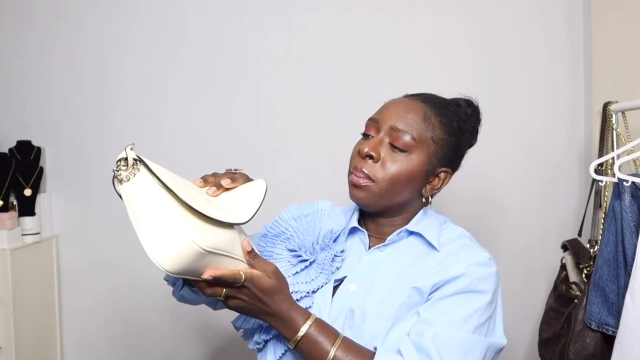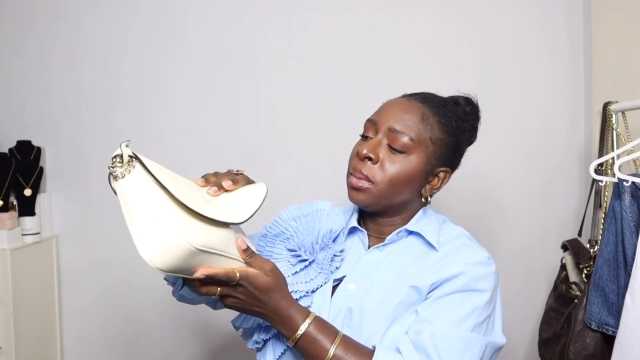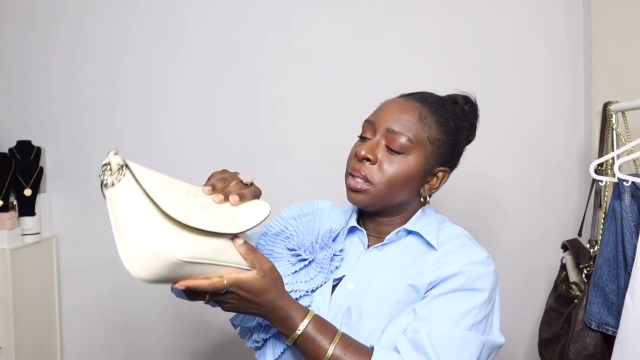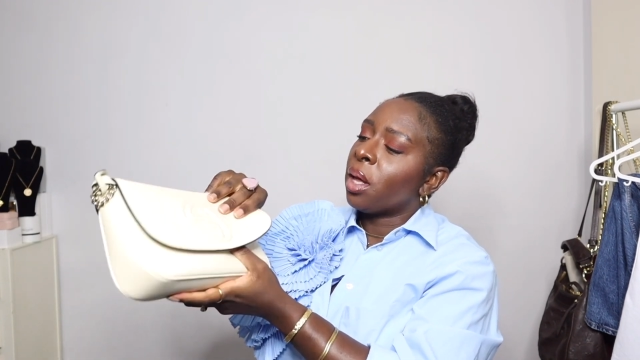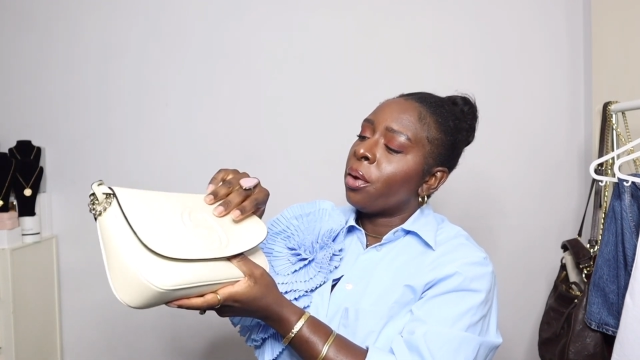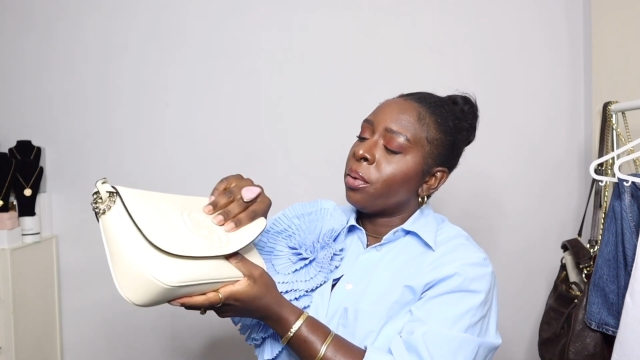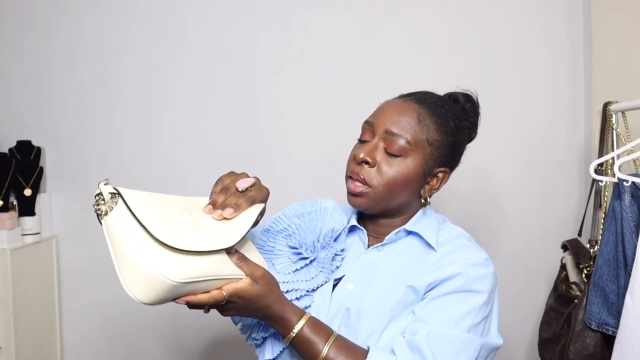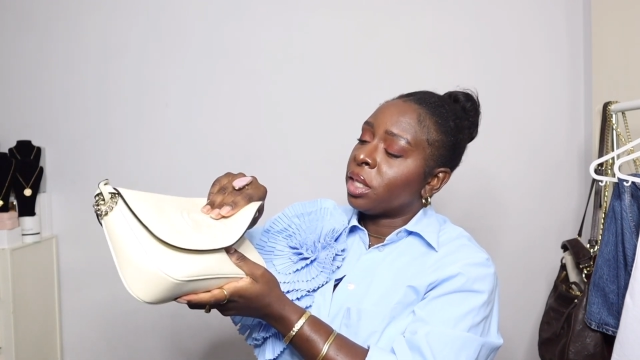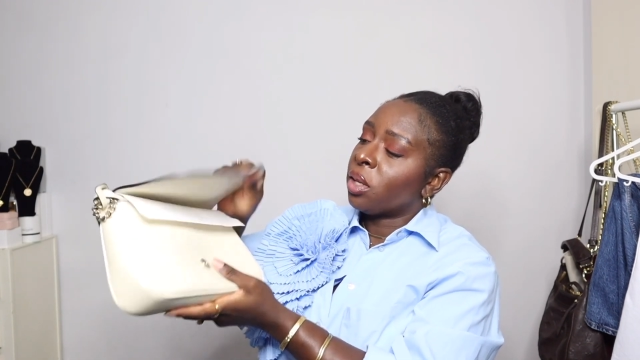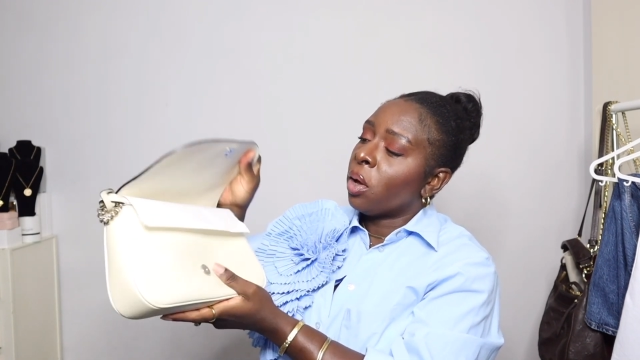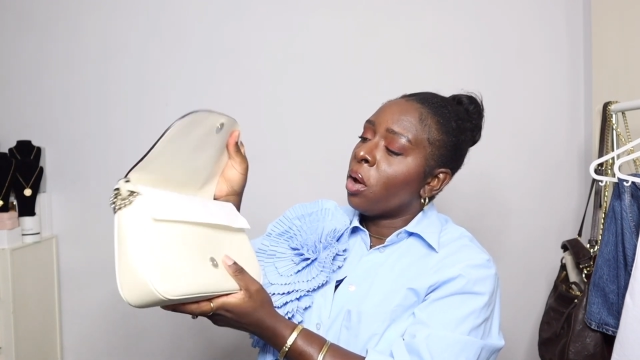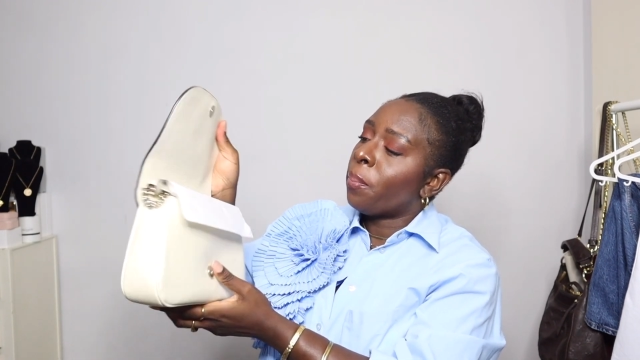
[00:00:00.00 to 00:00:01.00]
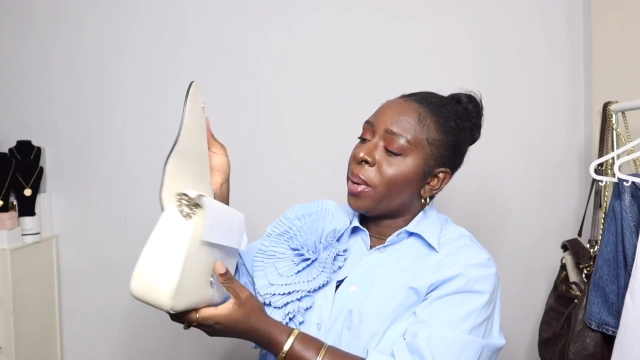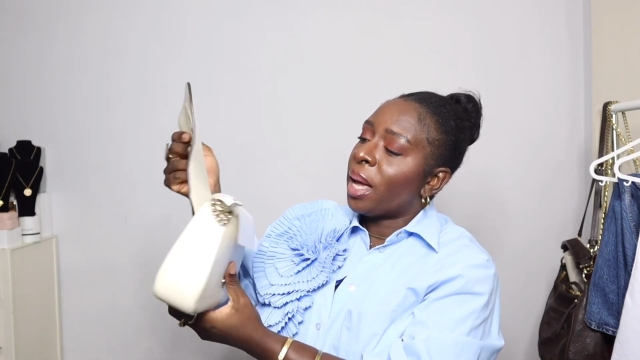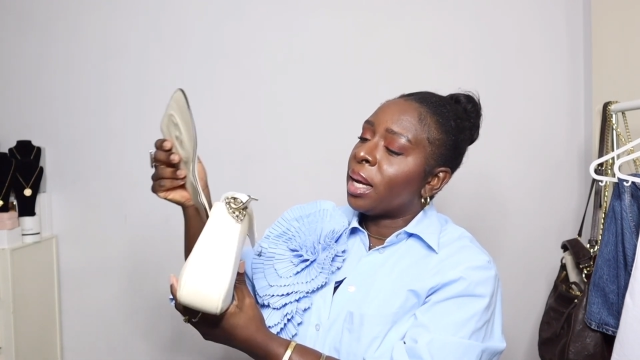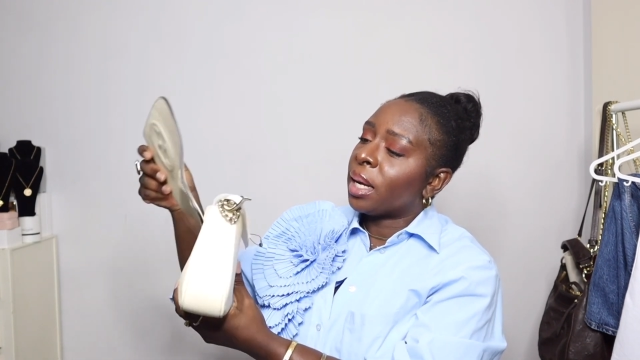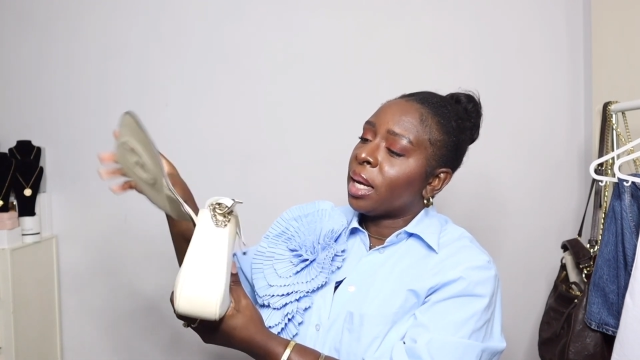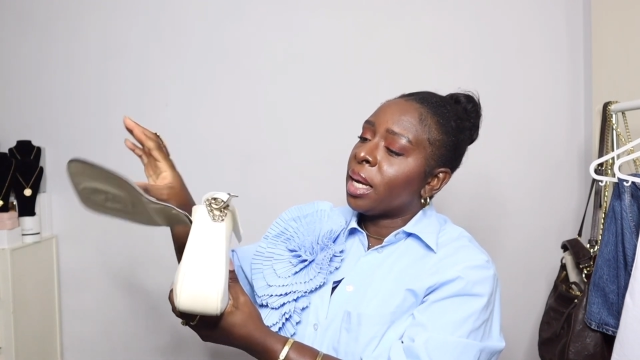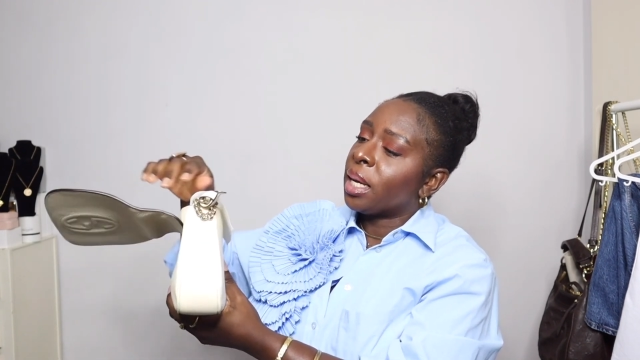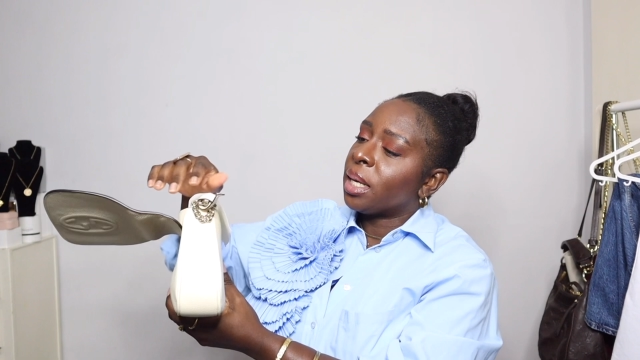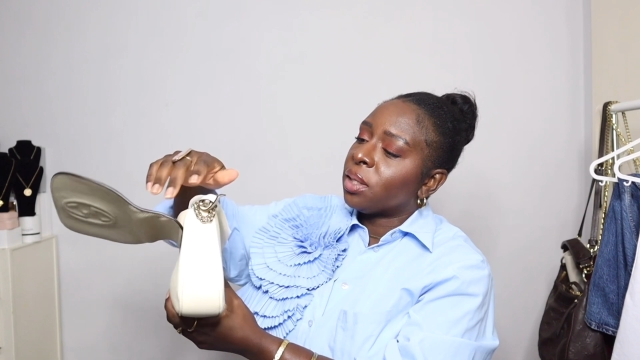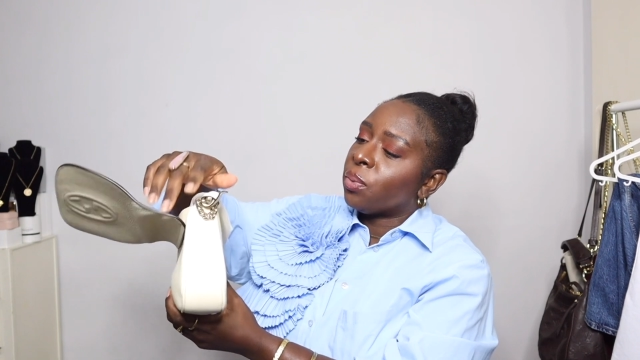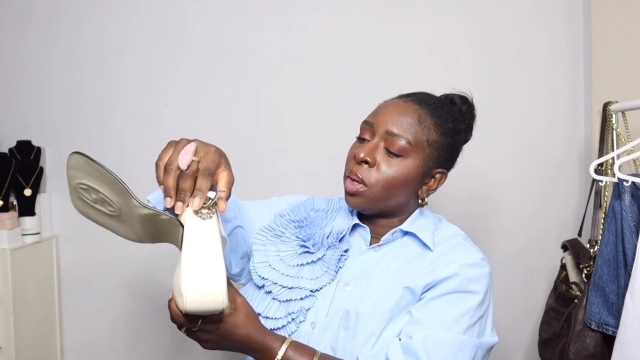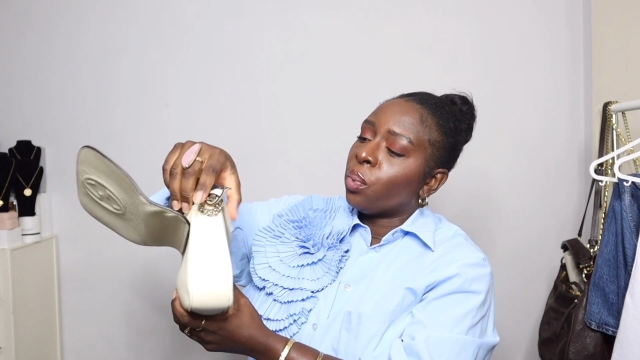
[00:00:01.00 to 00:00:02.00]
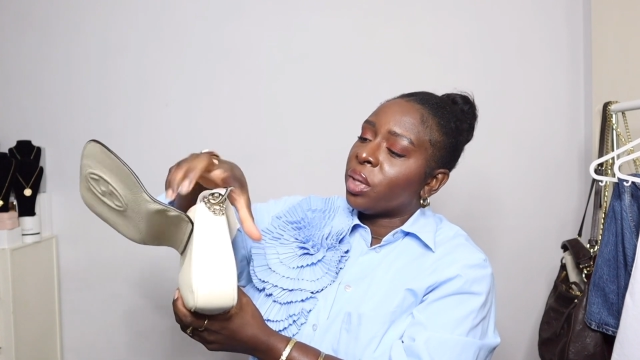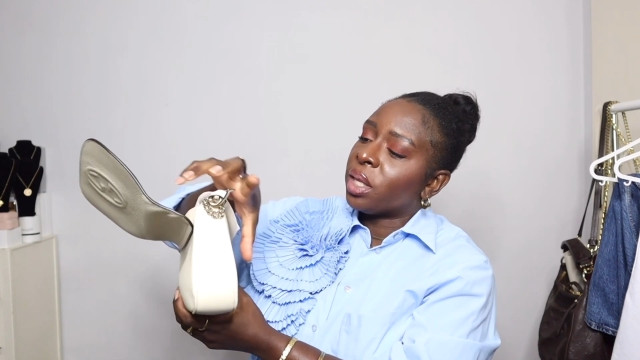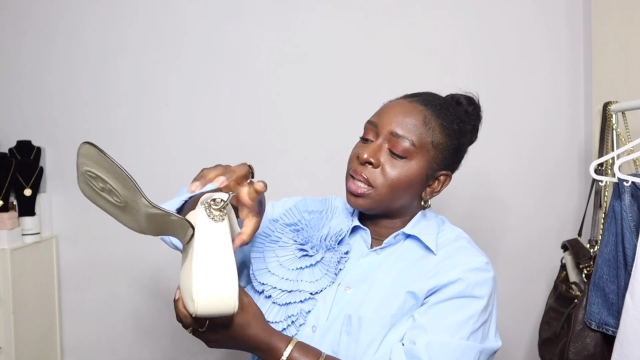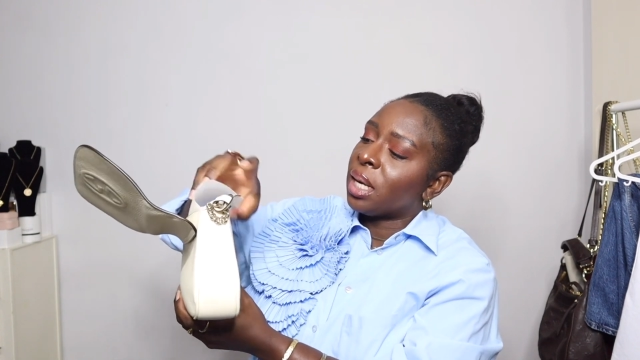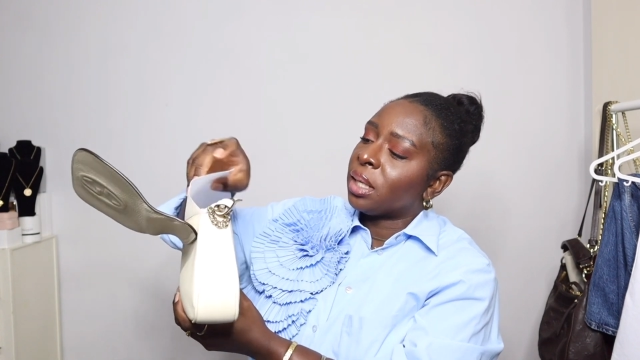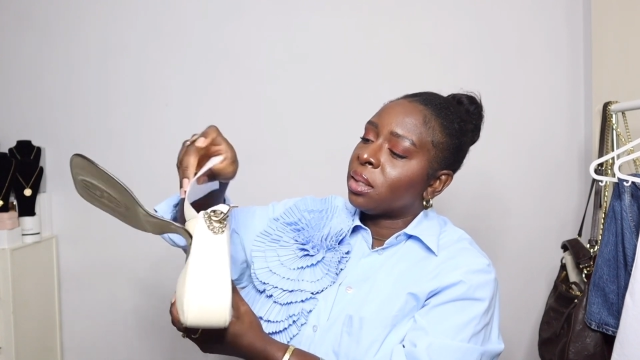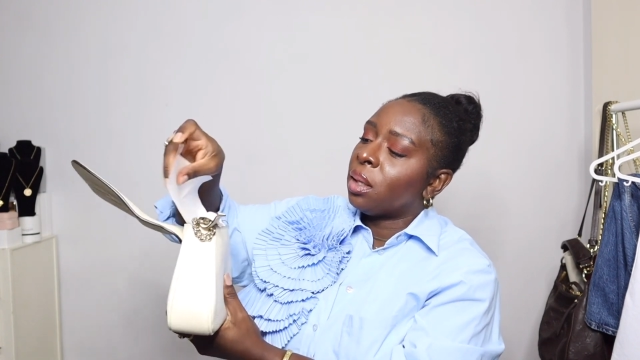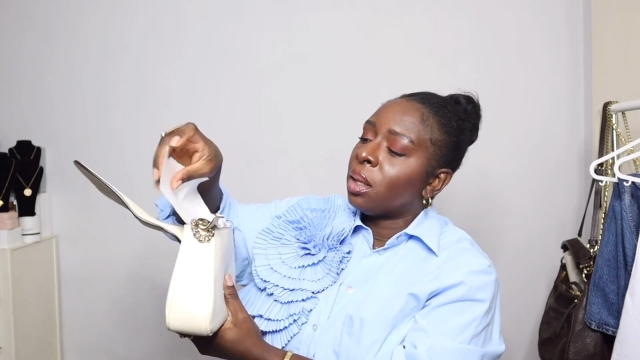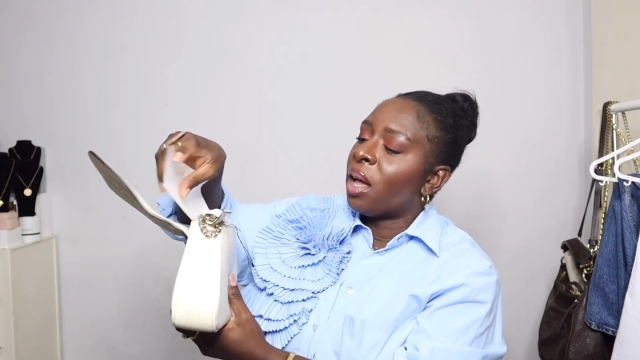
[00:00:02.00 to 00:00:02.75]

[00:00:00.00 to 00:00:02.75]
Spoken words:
So the Soho bag is the one with the tassel.